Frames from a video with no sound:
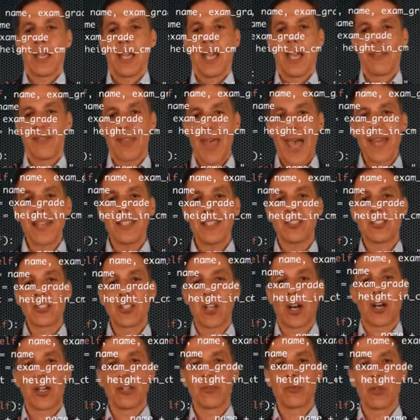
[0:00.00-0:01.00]
And that is
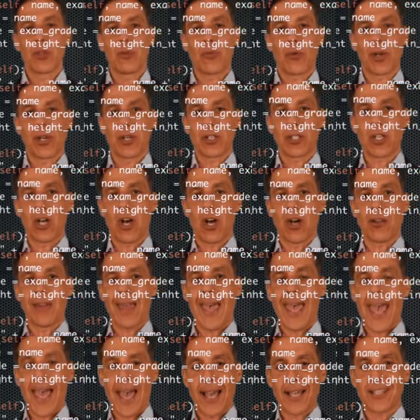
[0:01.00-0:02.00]
done with what are called
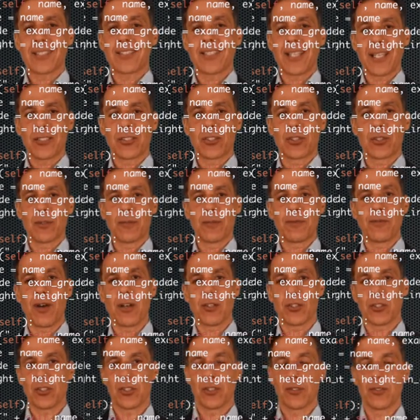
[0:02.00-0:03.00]
accessor
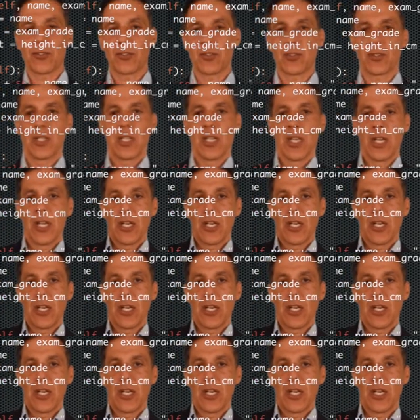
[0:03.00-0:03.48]
functions.